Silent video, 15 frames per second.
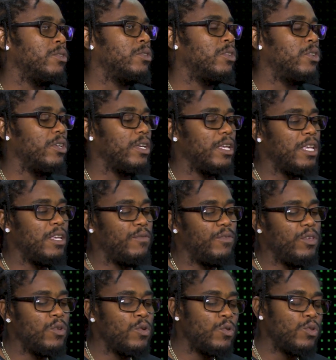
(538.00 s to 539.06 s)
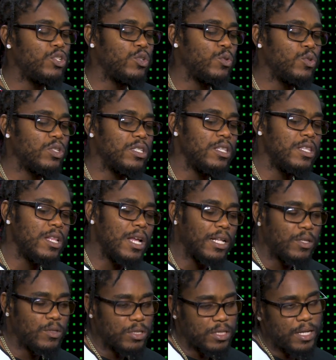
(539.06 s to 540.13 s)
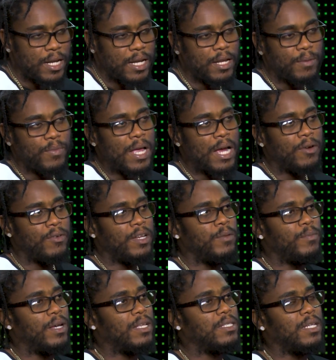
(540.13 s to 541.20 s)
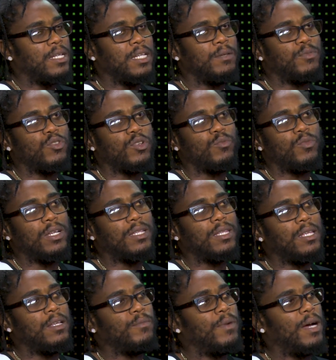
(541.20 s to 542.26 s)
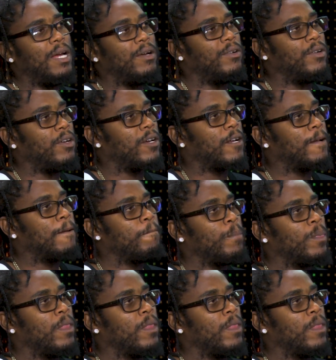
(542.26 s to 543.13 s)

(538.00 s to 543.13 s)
So if you choose not to send them that rhythm and send them something where you think might work,